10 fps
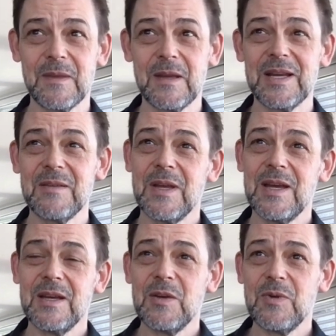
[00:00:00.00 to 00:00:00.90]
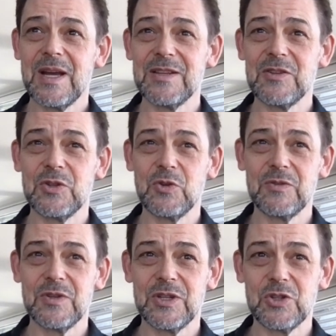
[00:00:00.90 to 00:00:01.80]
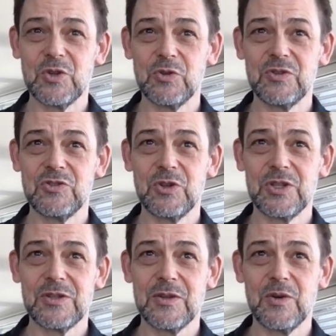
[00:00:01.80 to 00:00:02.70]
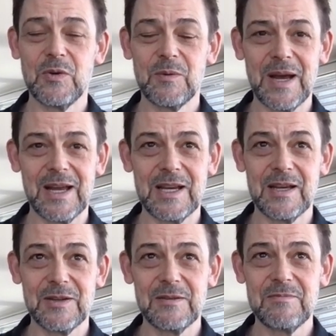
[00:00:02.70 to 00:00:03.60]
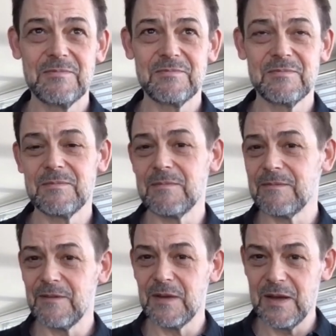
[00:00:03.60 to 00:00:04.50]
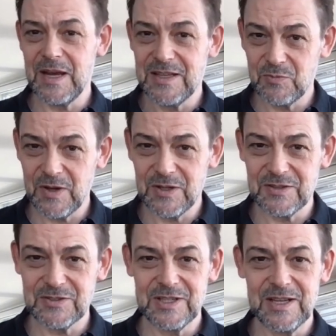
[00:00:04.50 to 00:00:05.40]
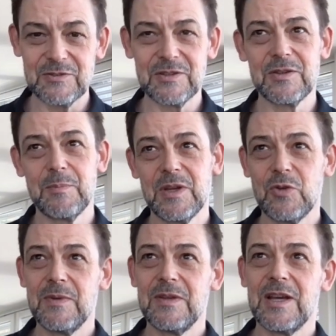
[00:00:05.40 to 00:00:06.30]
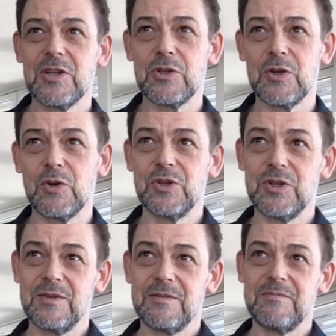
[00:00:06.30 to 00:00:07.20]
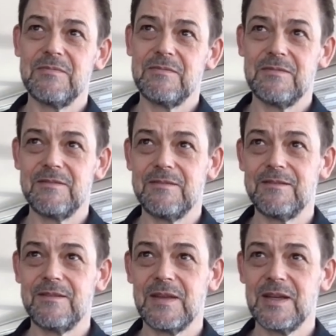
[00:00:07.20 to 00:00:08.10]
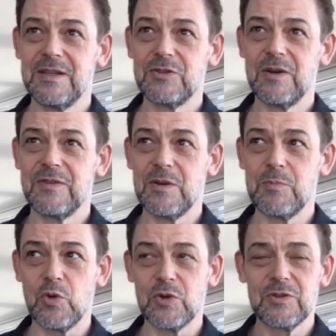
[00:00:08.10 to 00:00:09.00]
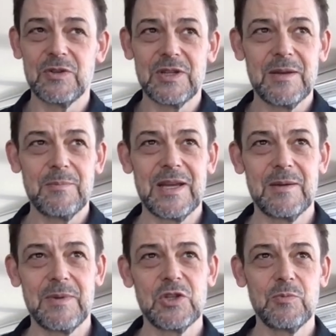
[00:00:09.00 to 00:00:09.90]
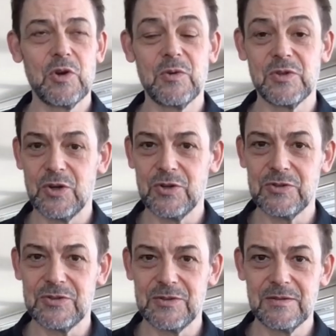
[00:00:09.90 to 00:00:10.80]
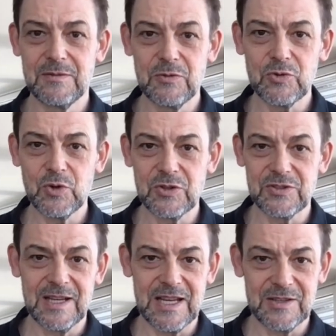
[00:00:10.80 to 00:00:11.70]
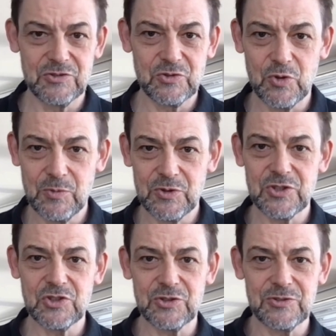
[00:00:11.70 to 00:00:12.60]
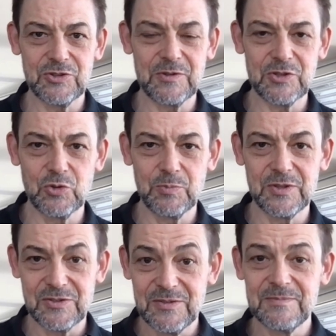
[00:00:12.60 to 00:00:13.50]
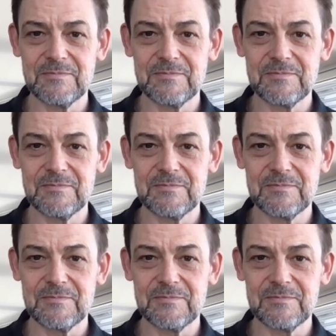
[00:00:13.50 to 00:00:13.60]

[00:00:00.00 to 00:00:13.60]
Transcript: And finally, we execute the encoded circuit on the back end. As quickly discussed in the measurement section earlier, it is often important to get many measurement results to understand the superpositions of the qubits,